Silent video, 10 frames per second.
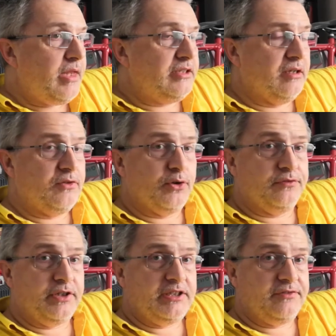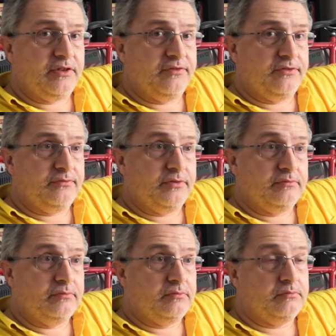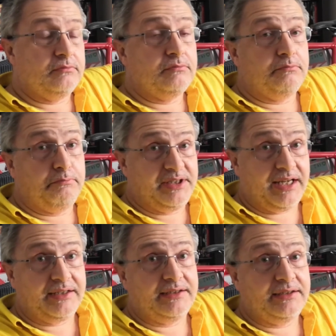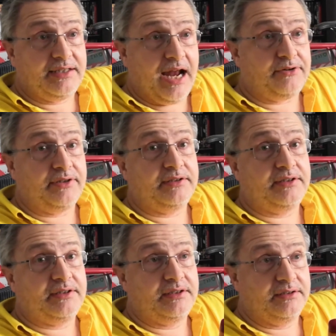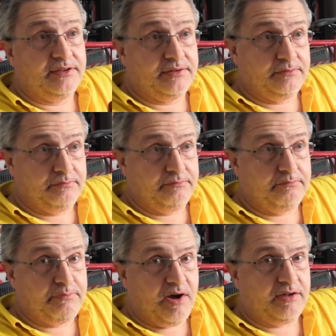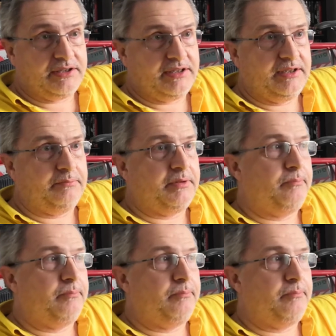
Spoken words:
So I've got a freezer full of potatoes, carrots, parsnip,